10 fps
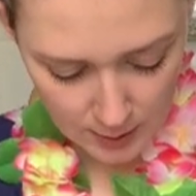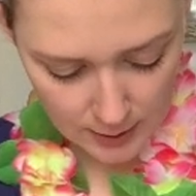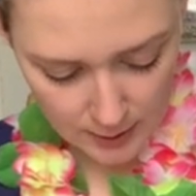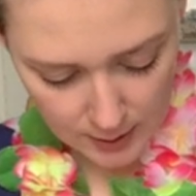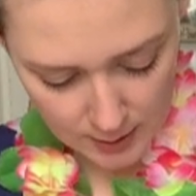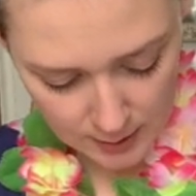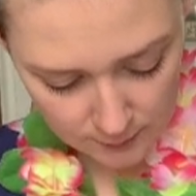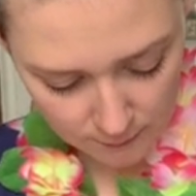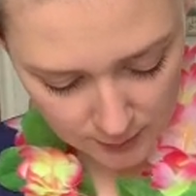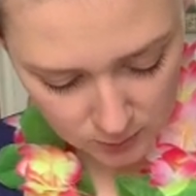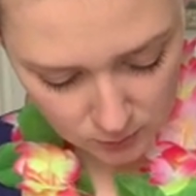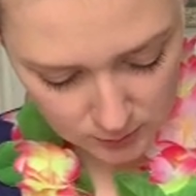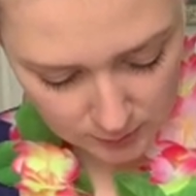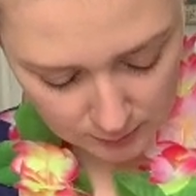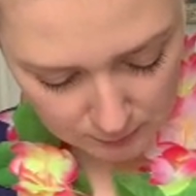And if I do
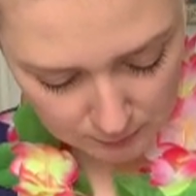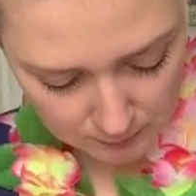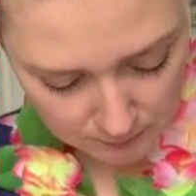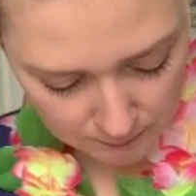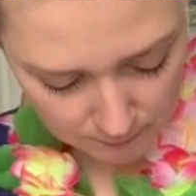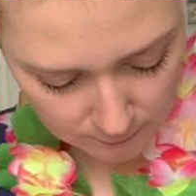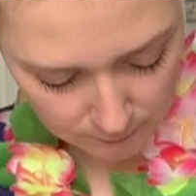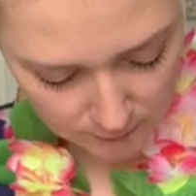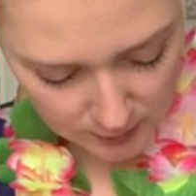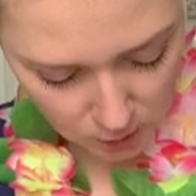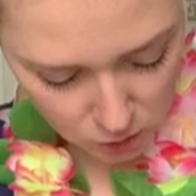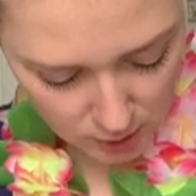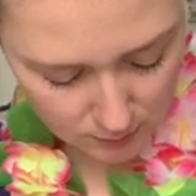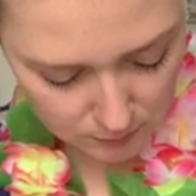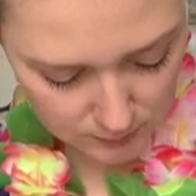some V
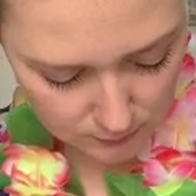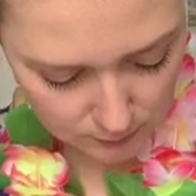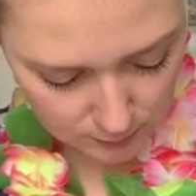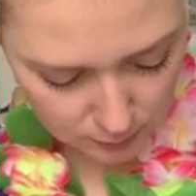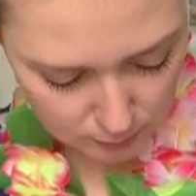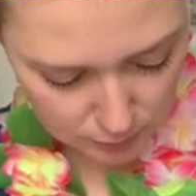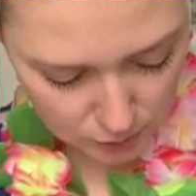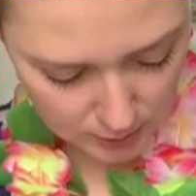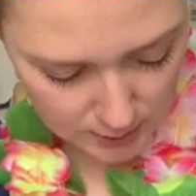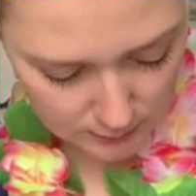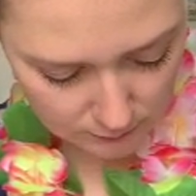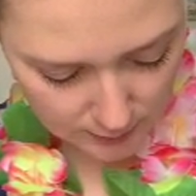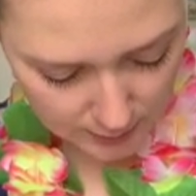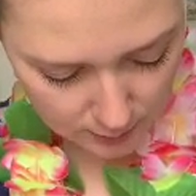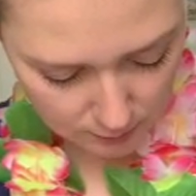shapes for little birdies
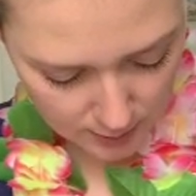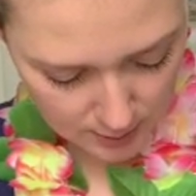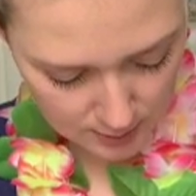flying away.